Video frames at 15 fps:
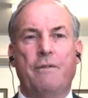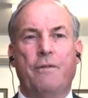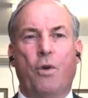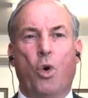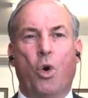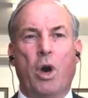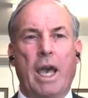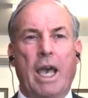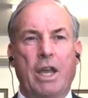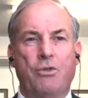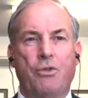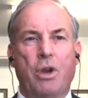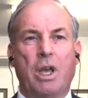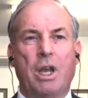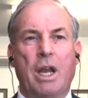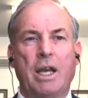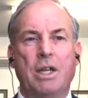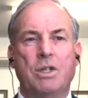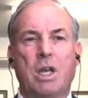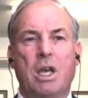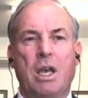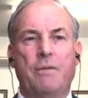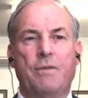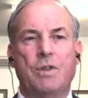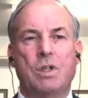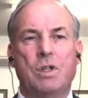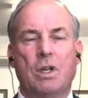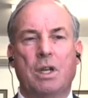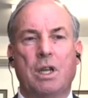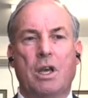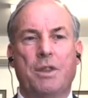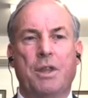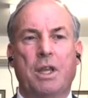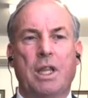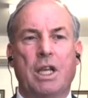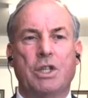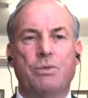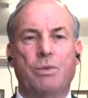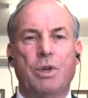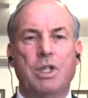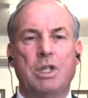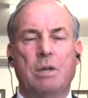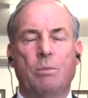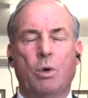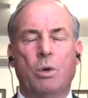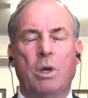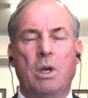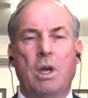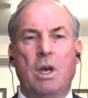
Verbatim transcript: for entering an aged care facility. I think that's reasonable.